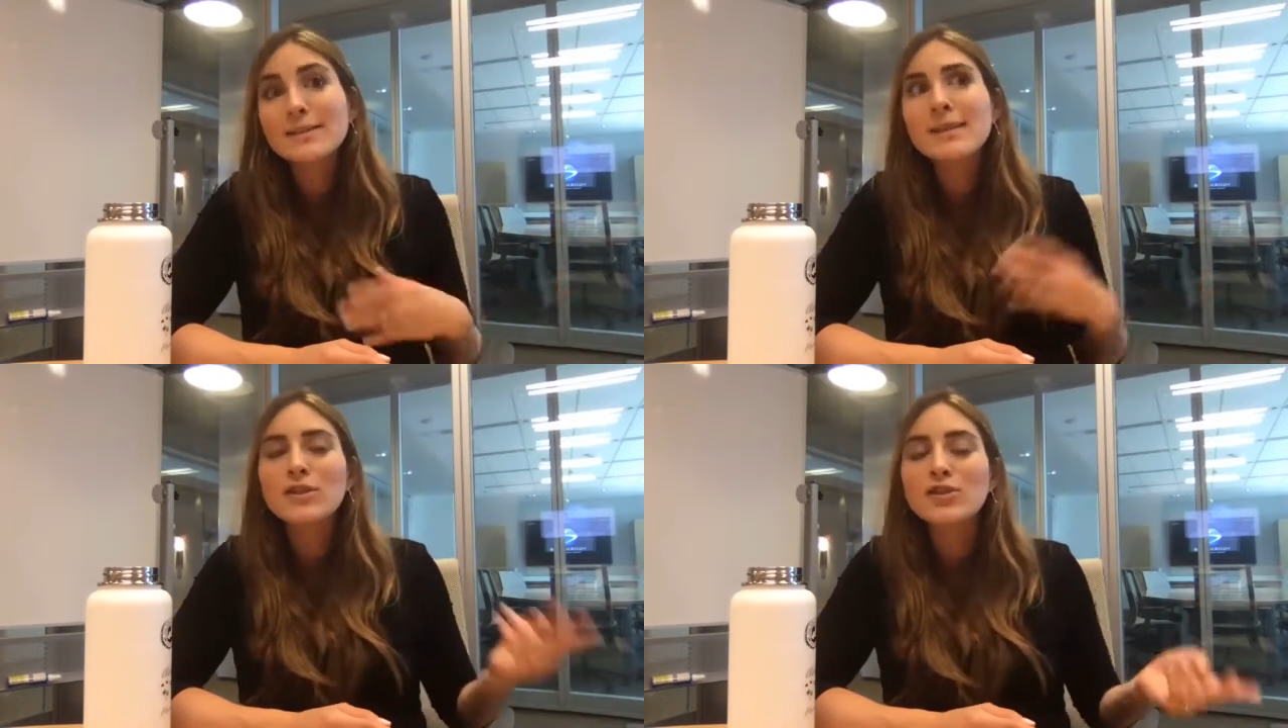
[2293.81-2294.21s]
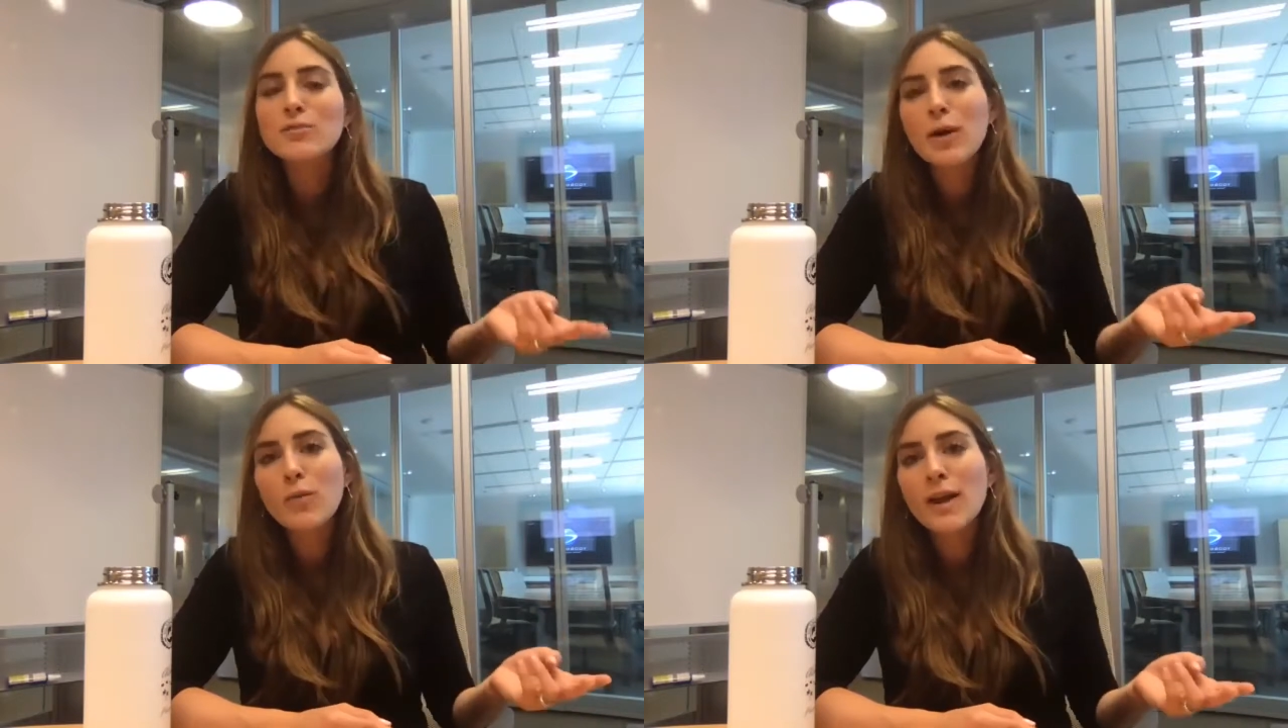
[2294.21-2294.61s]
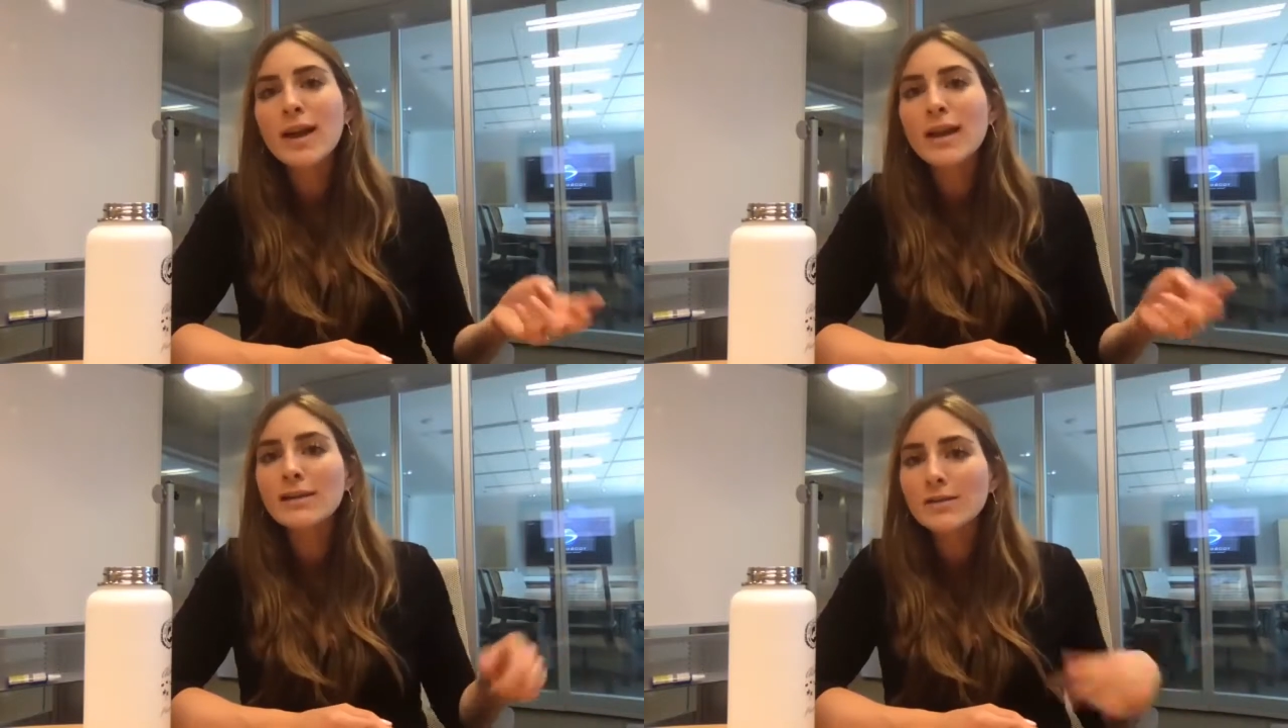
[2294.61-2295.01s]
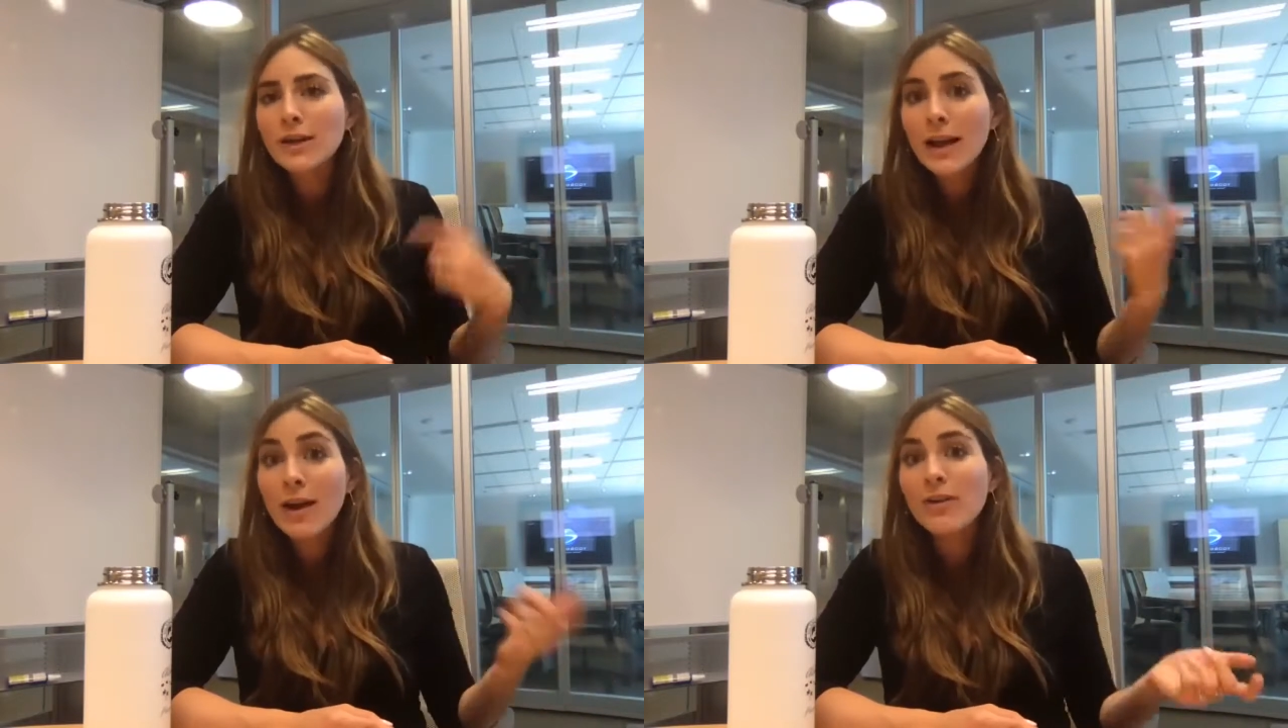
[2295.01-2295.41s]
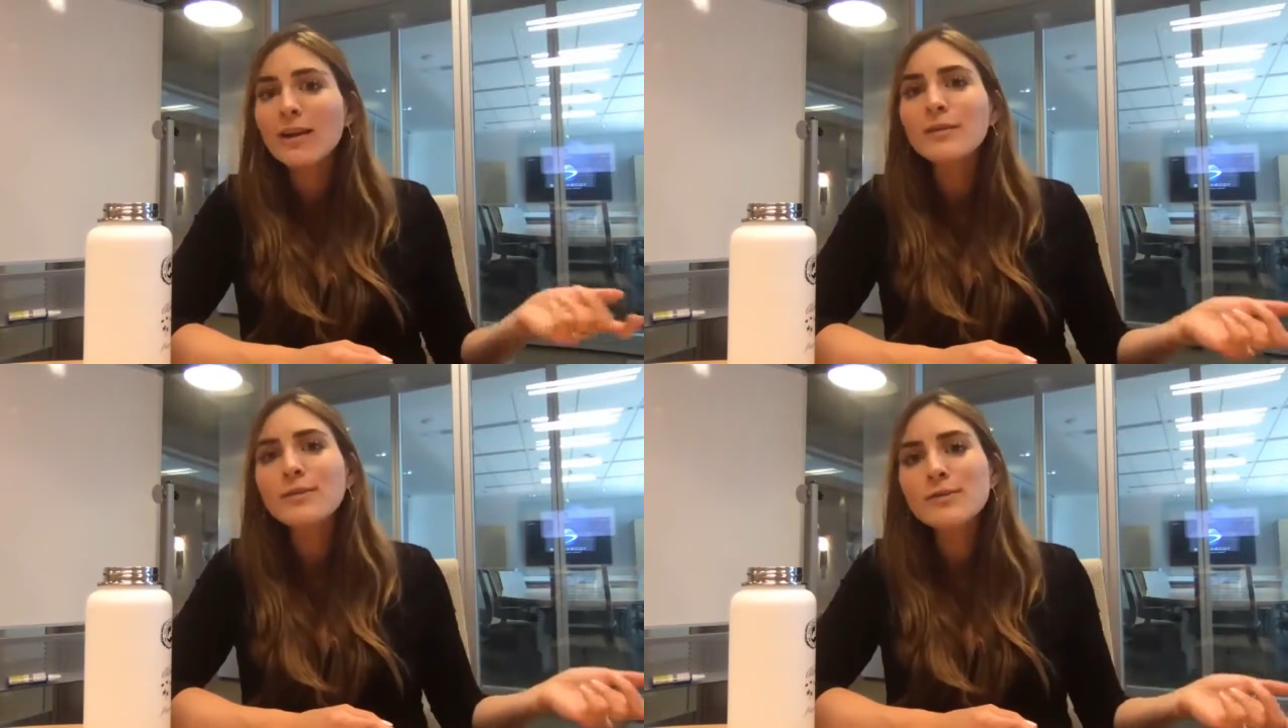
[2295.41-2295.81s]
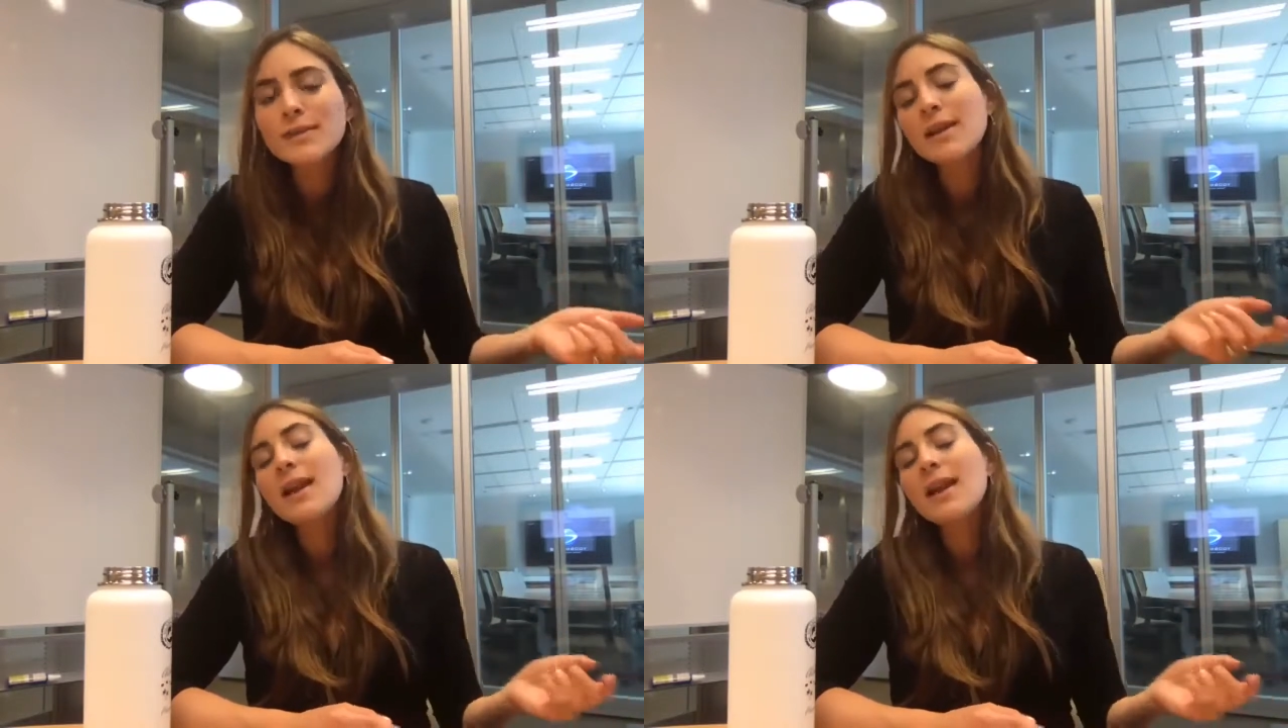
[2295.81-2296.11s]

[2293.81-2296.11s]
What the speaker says: seeing a 2-pound weight gain and learning how they can lose it,